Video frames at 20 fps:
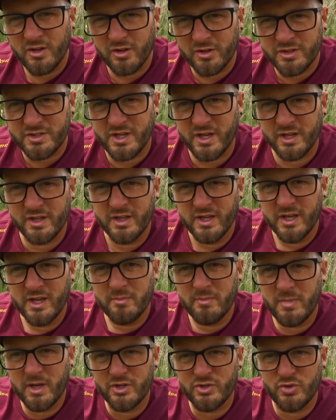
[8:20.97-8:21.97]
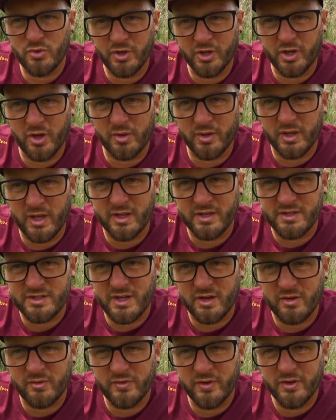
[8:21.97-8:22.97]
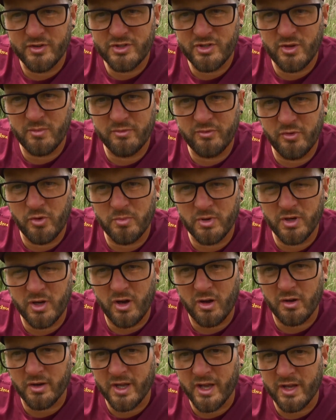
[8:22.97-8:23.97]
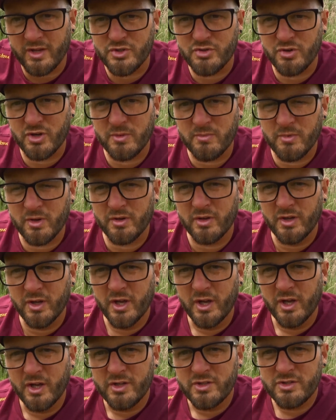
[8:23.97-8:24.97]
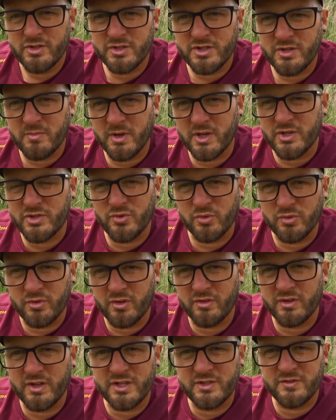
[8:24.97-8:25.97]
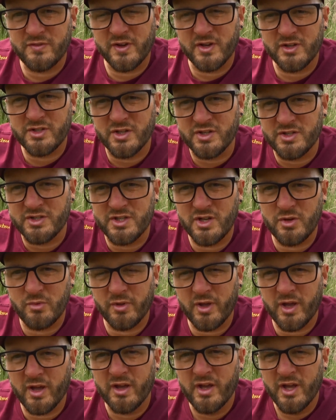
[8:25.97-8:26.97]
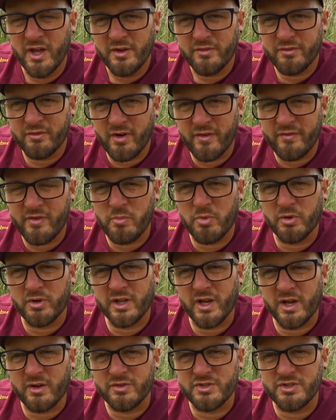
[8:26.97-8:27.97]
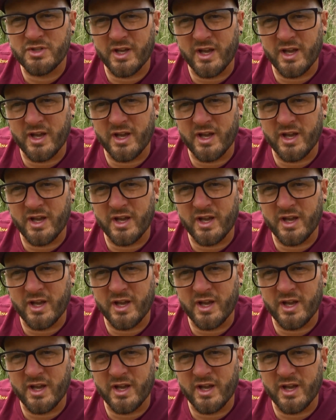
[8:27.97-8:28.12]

like I say, make sure you go and get yourself some form of carp care treatment just to make sure that these fish are still there for everybody else to